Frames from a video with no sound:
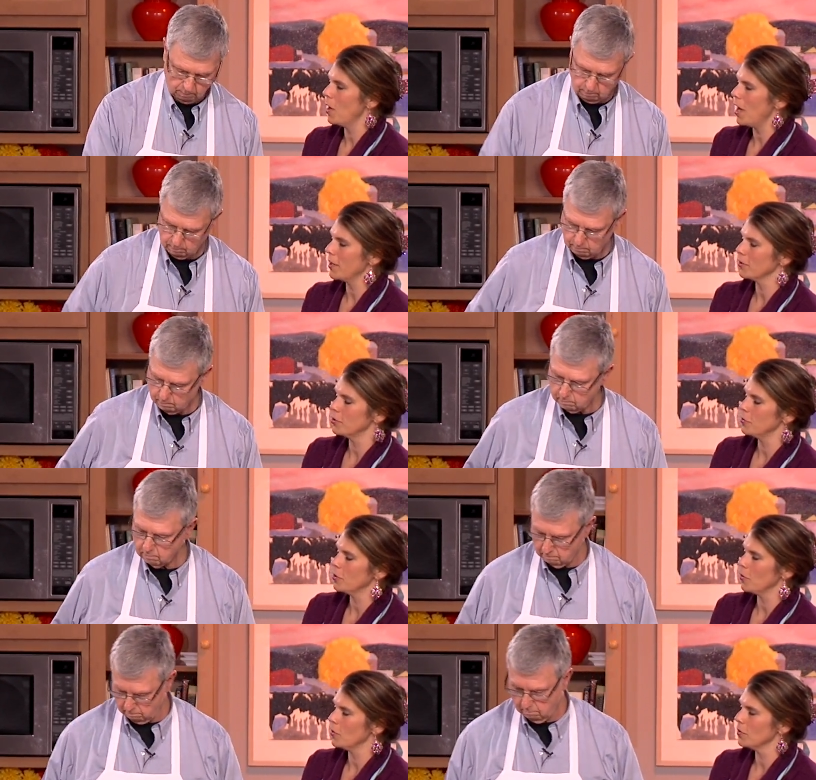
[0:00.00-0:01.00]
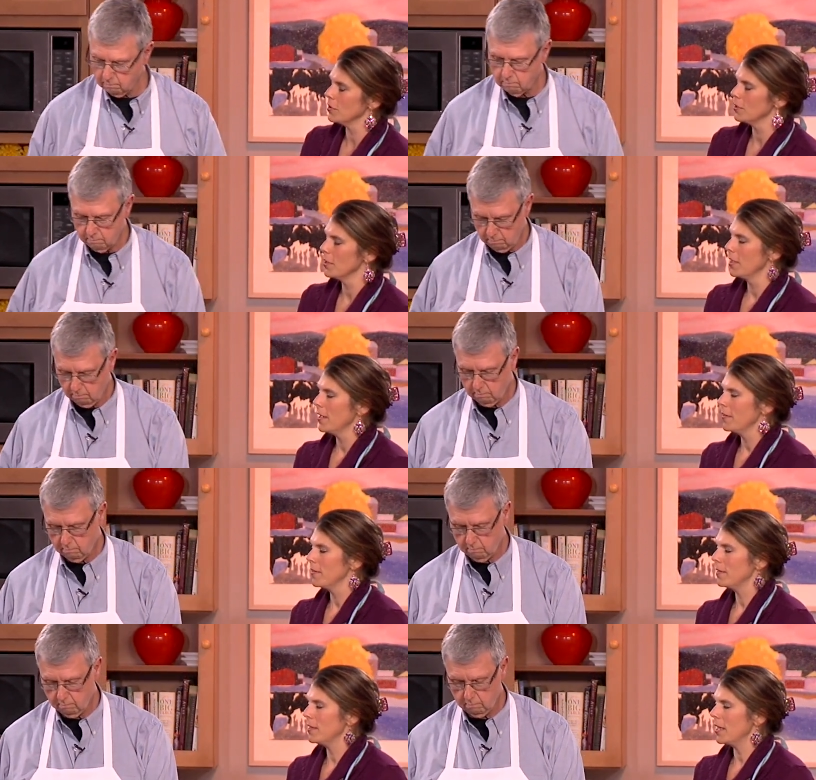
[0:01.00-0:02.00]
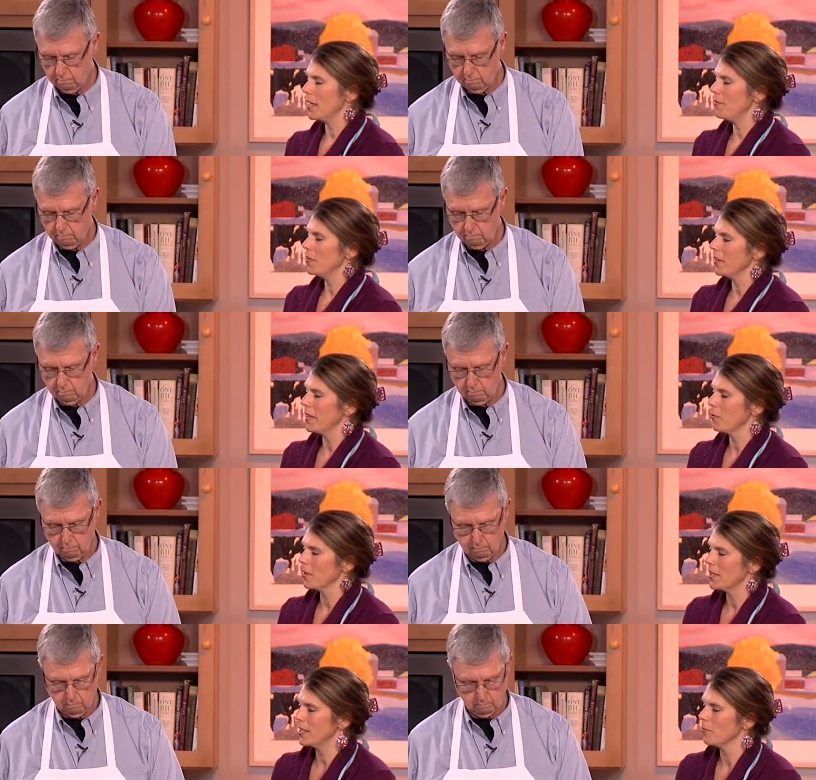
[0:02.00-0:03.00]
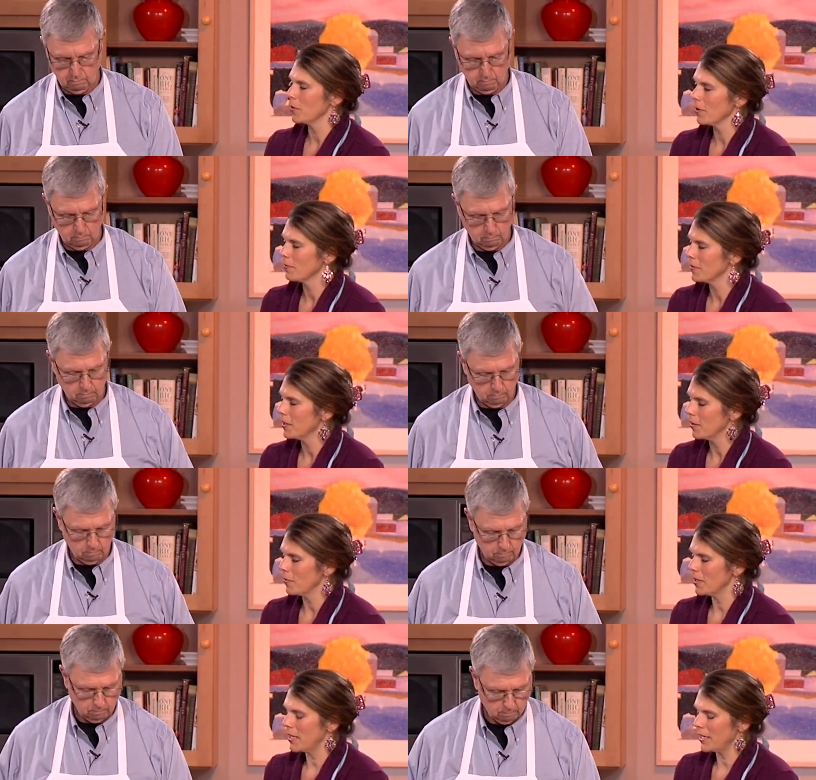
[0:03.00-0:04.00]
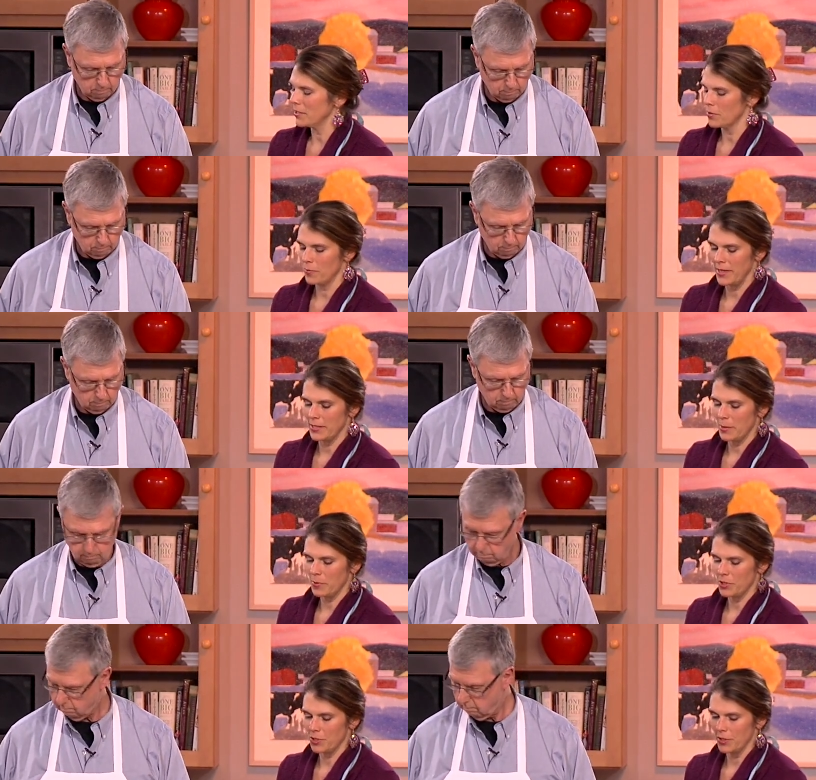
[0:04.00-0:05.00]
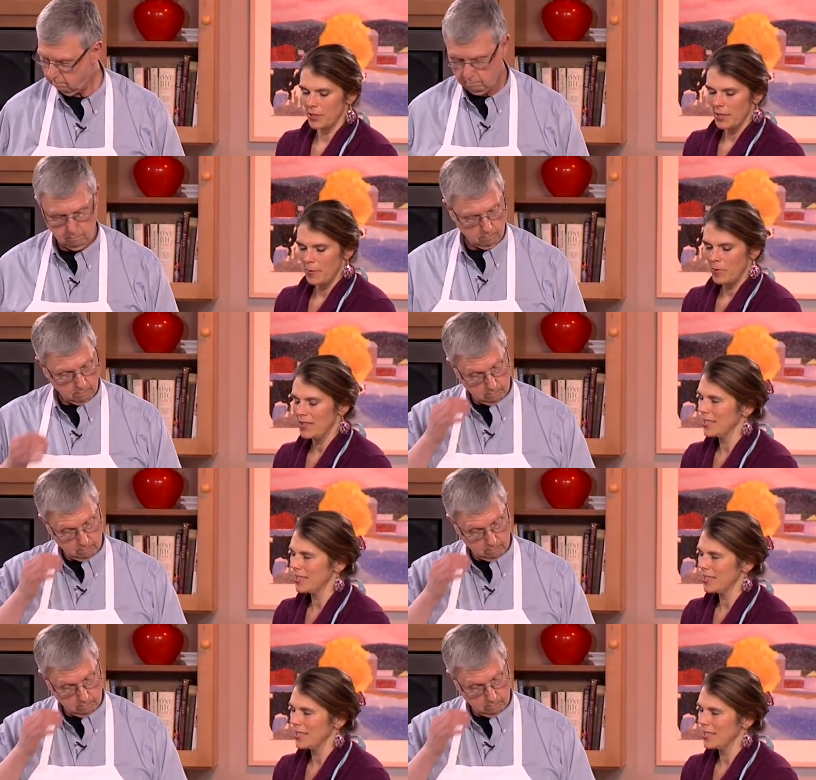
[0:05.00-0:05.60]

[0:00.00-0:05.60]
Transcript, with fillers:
Speaker 1: hot or too cold, mm -hmm. then I feel like we're we're, you know, getting to the right temperature. But